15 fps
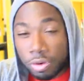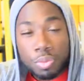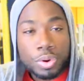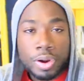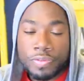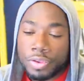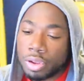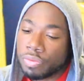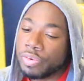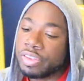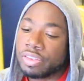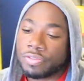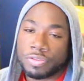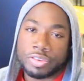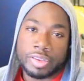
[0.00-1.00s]
whatever your
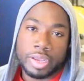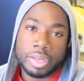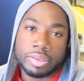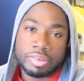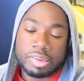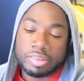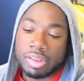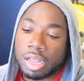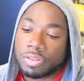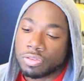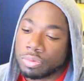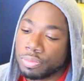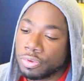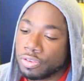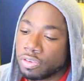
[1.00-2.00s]
reasons for taking
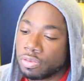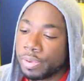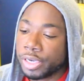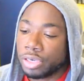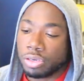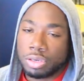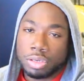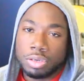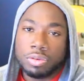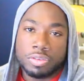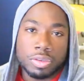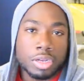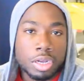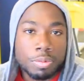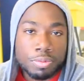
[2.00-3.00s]
testosterone boosters, make sure you
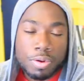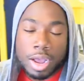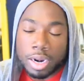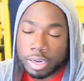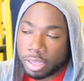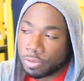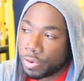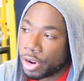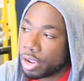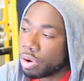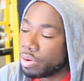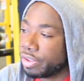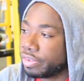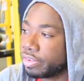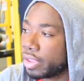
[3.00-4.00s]
choose a good product. That's what I
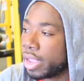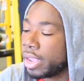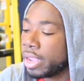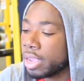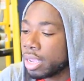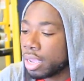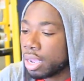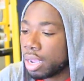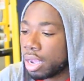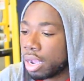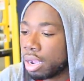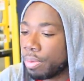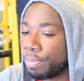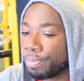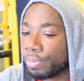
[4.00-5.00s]
always say.
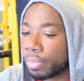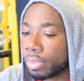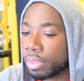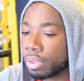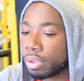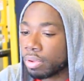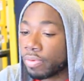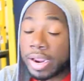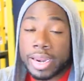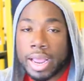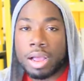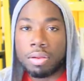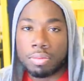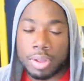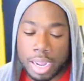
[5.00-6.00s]
Right
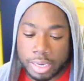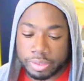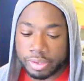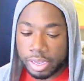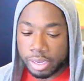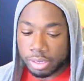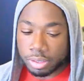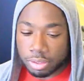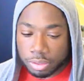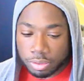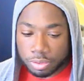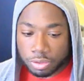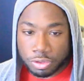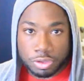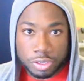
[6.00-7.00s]
now, I take
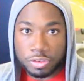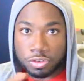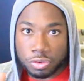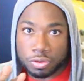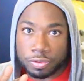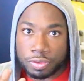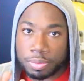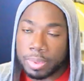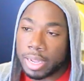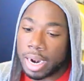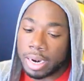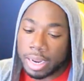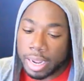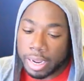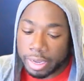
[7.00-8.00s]
just two of them that
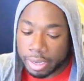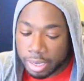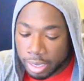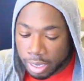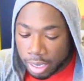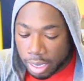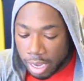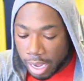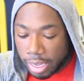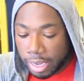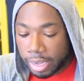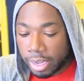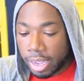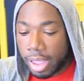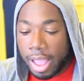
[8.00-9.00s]
I like. I
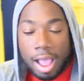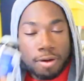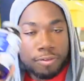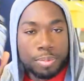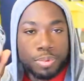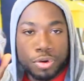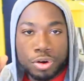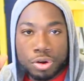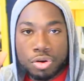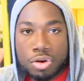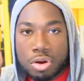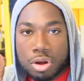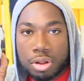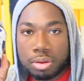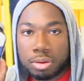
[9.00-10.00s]
like Alpha
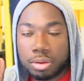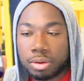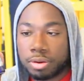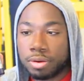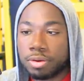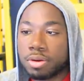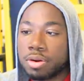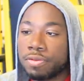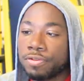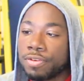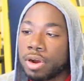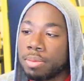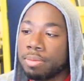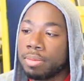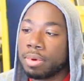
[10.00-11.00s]
Protocol
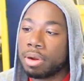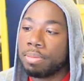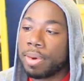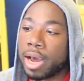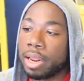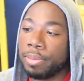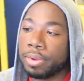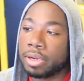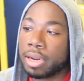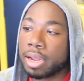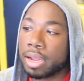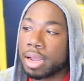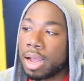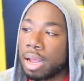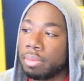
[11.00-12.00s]
from
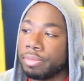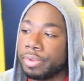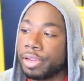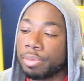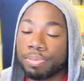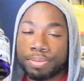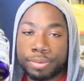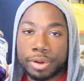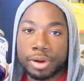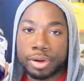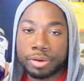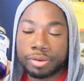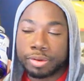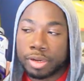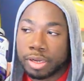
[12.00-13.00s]
bodybuild.com. Their
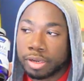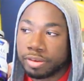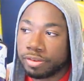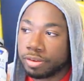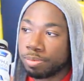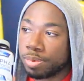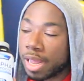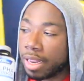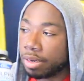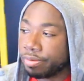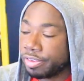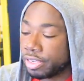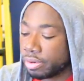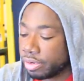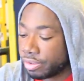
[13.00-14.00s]
Platinum
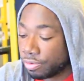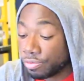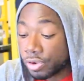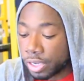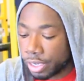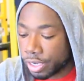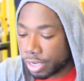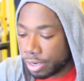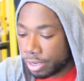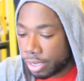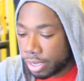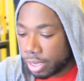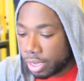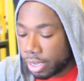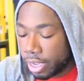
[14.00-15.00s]
Series, really good.
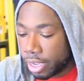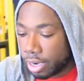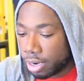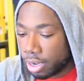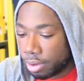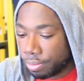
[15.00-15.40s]
And